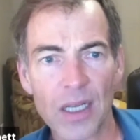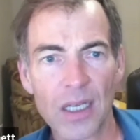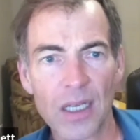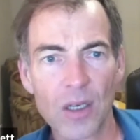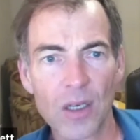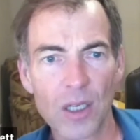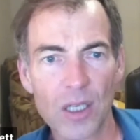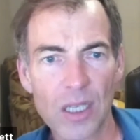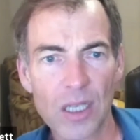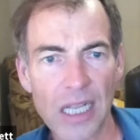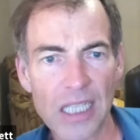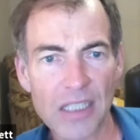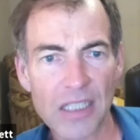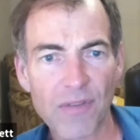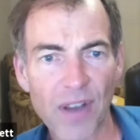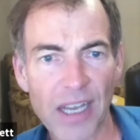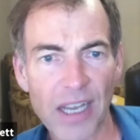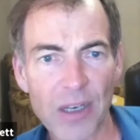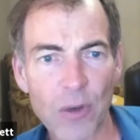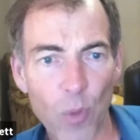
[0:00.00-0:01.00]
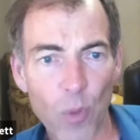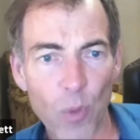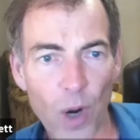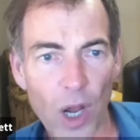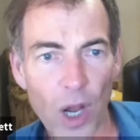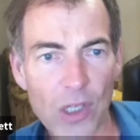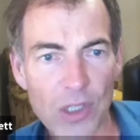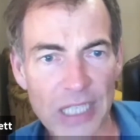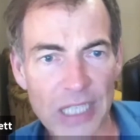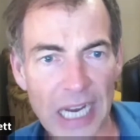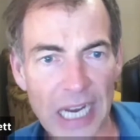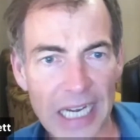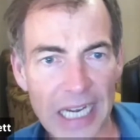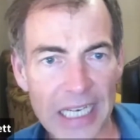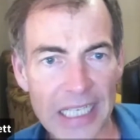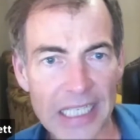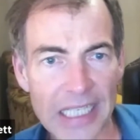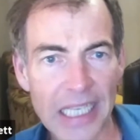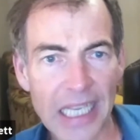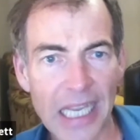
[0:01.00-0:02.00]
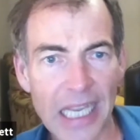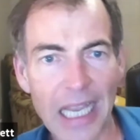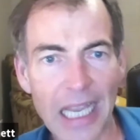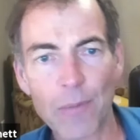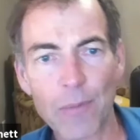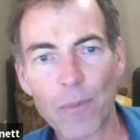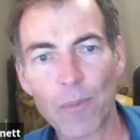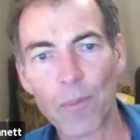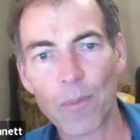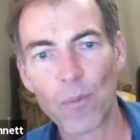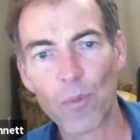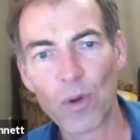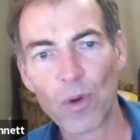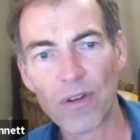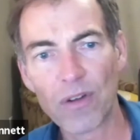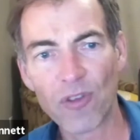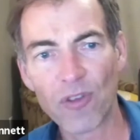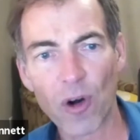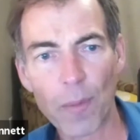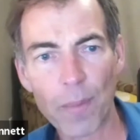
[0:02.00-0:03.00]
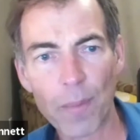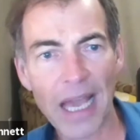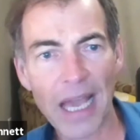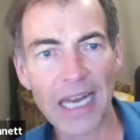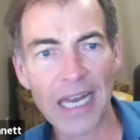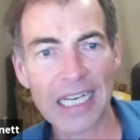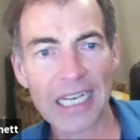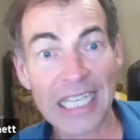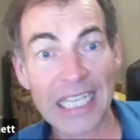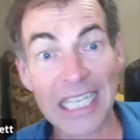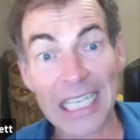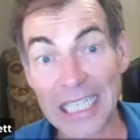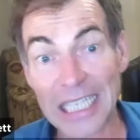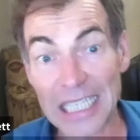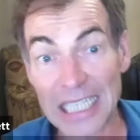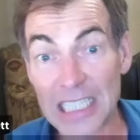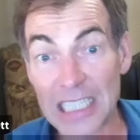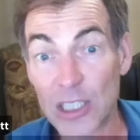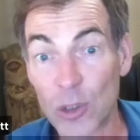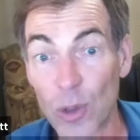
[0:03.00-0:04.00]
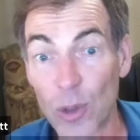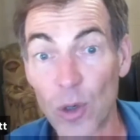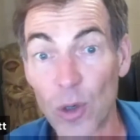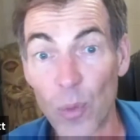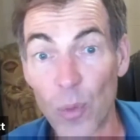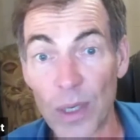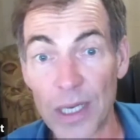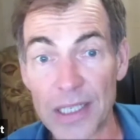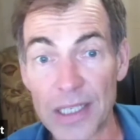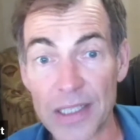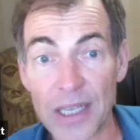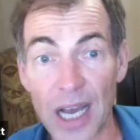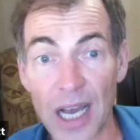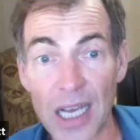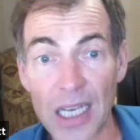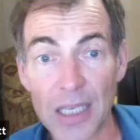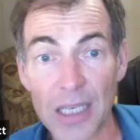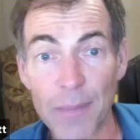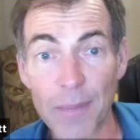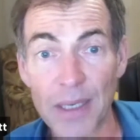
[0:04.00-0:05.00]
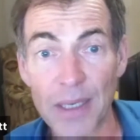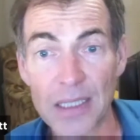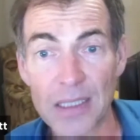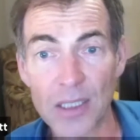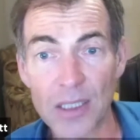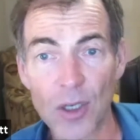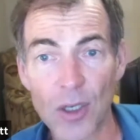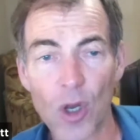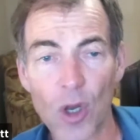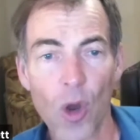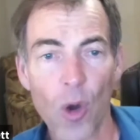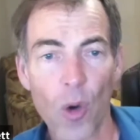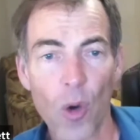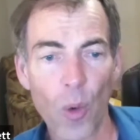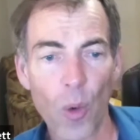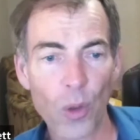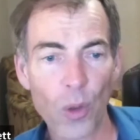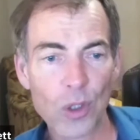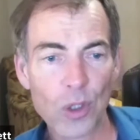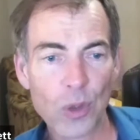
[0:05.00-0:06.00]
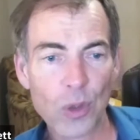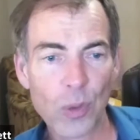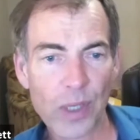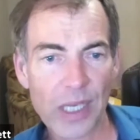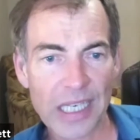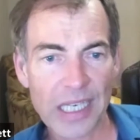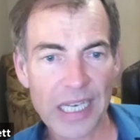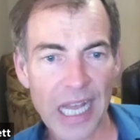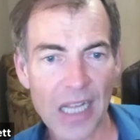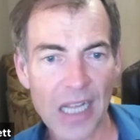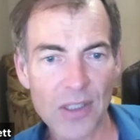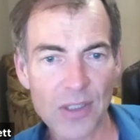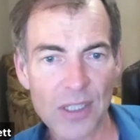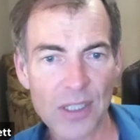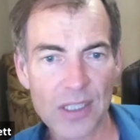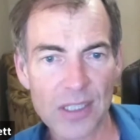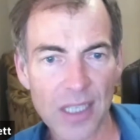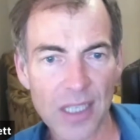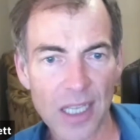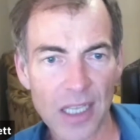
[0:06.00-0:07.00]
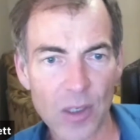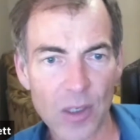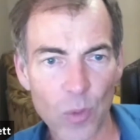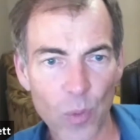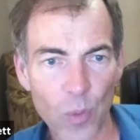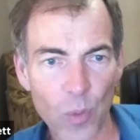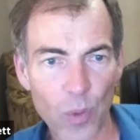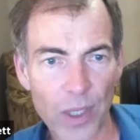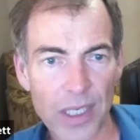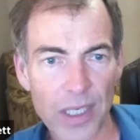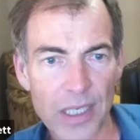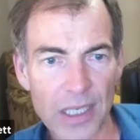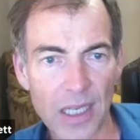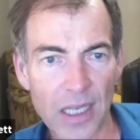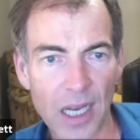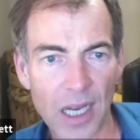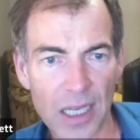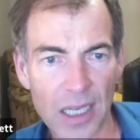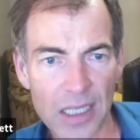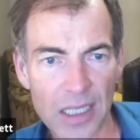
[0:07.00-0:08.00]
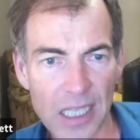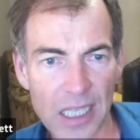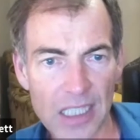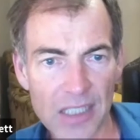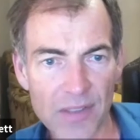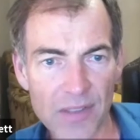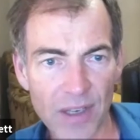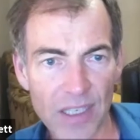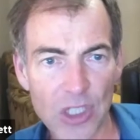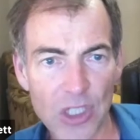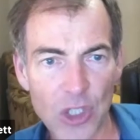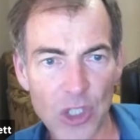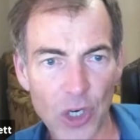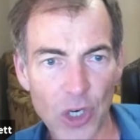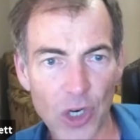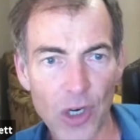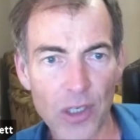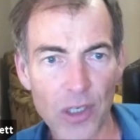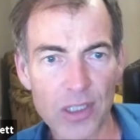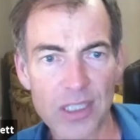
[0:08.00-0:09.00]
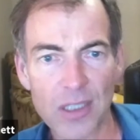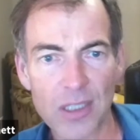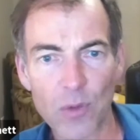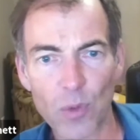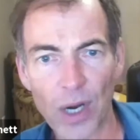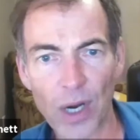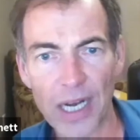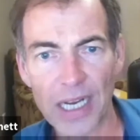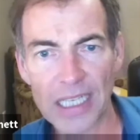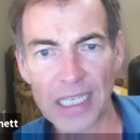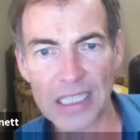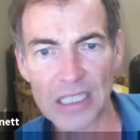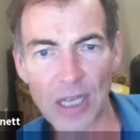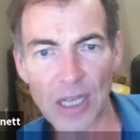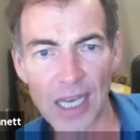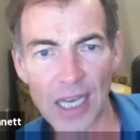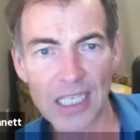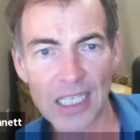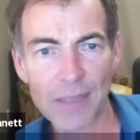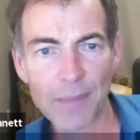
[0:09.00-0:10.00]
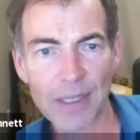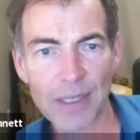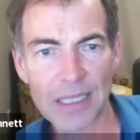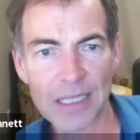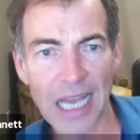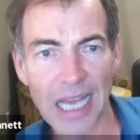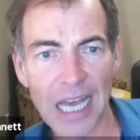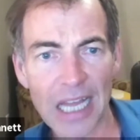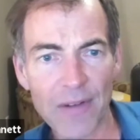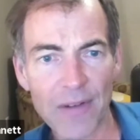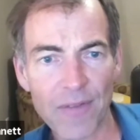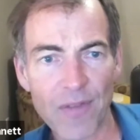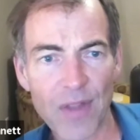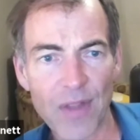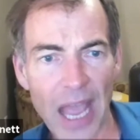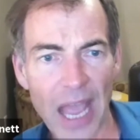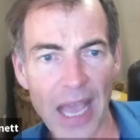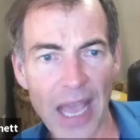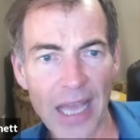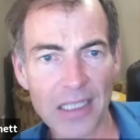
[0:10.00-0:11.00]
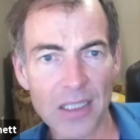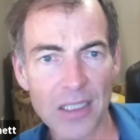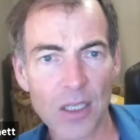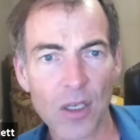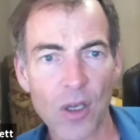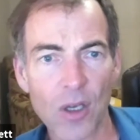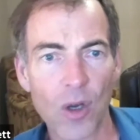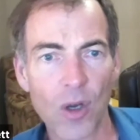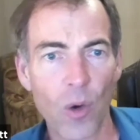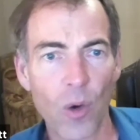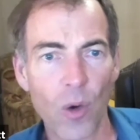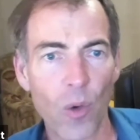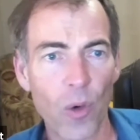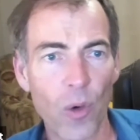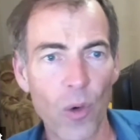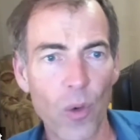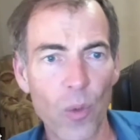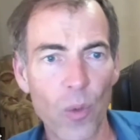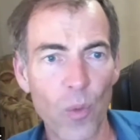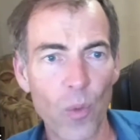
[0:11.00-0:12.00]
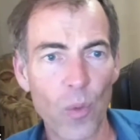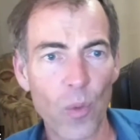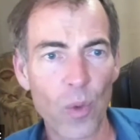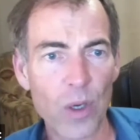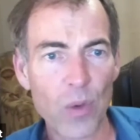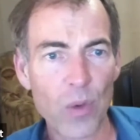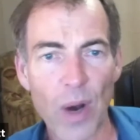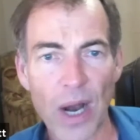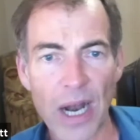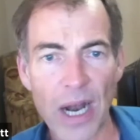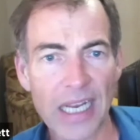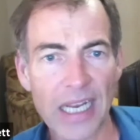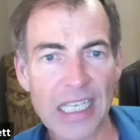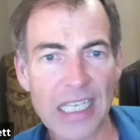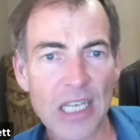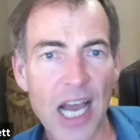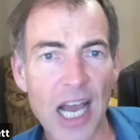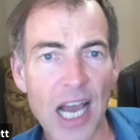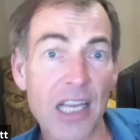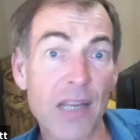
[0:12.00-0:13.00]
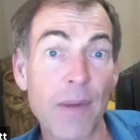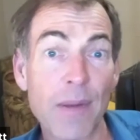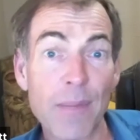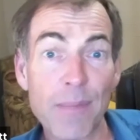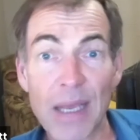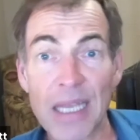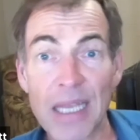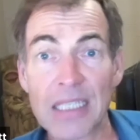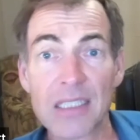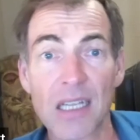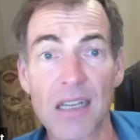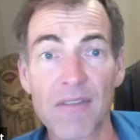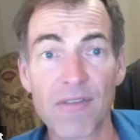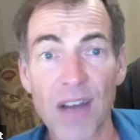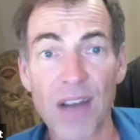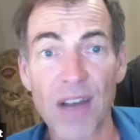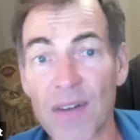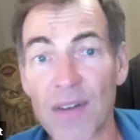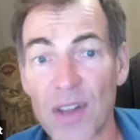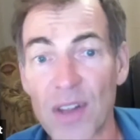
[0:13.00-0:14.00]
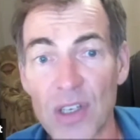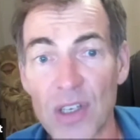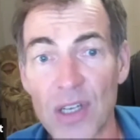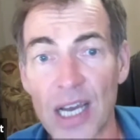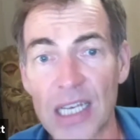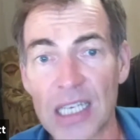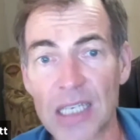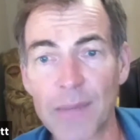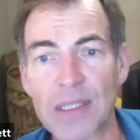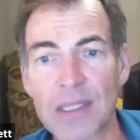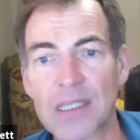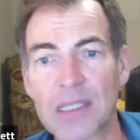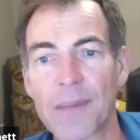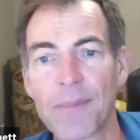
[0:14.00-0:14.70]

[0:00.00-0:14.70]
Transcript: classified raw data and reformatting it into a written document, or doing analysis on classified charts and writing a document out of that, or rewriting a document based on 5 other documents.